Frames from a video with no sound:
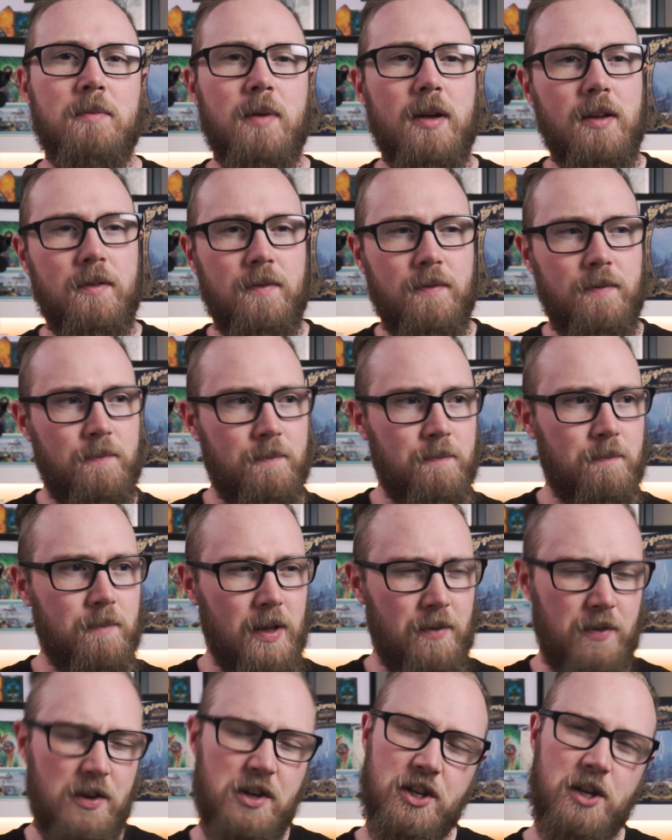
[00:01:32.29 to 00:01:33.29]
but
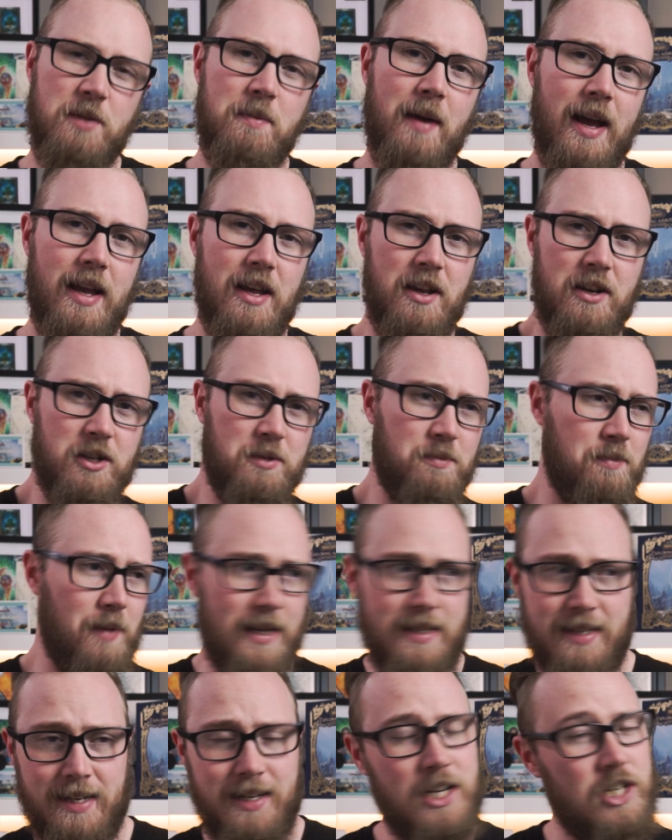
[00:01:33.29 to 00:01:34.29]
if you do pay, you just
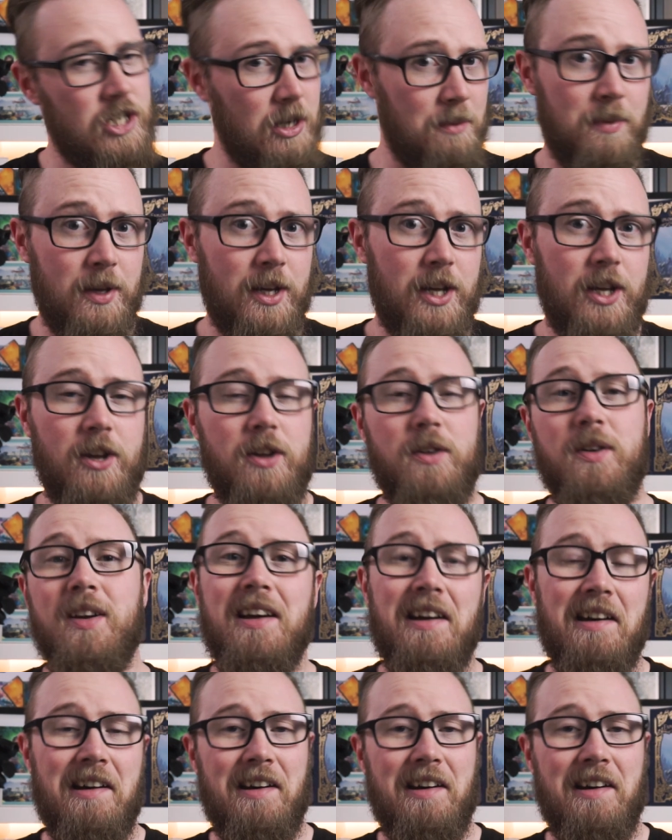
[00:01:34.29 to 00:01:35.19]
basically jump the queue.